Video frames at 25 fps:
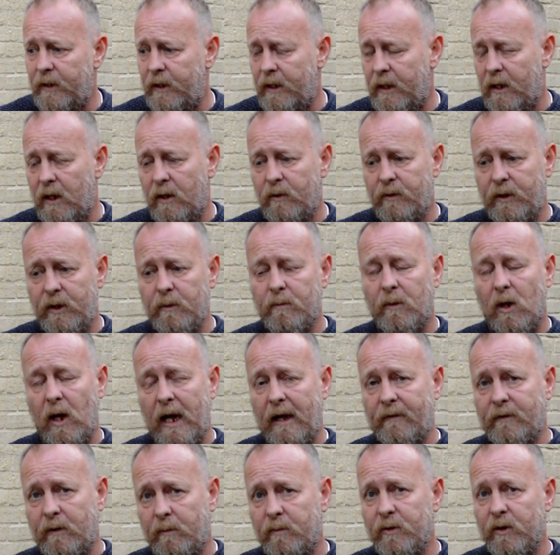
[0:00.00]
You know, you might
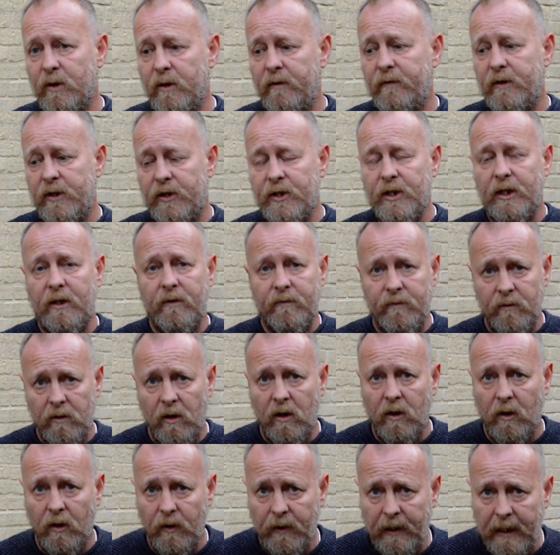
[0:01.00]
have to prove yourself
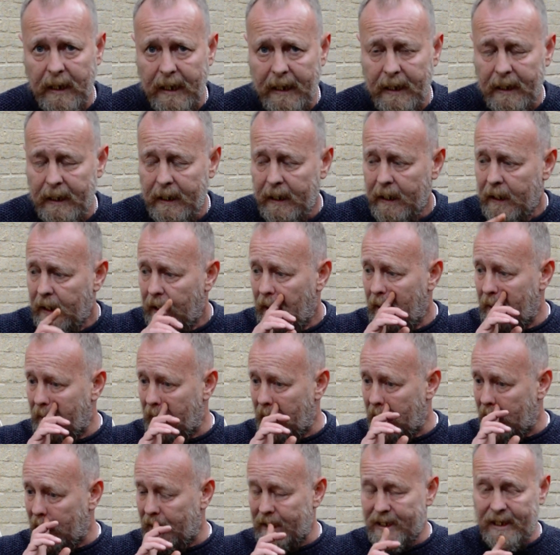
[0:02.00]
wrong on that, and
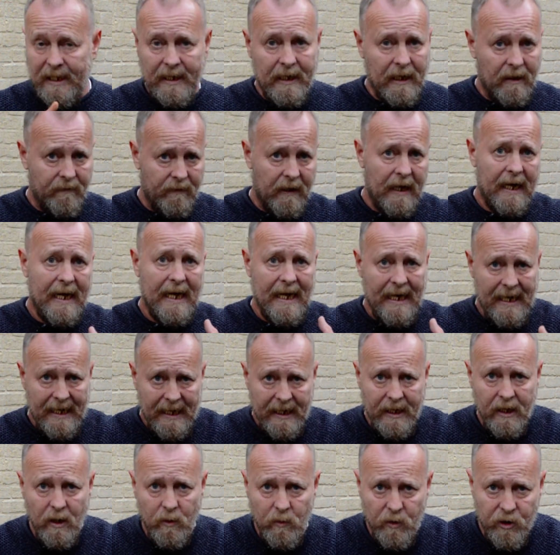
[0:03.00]
then that's another
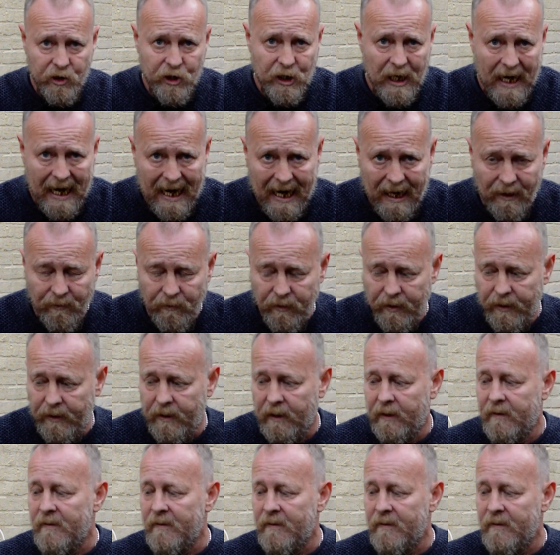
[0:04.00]
ego shattering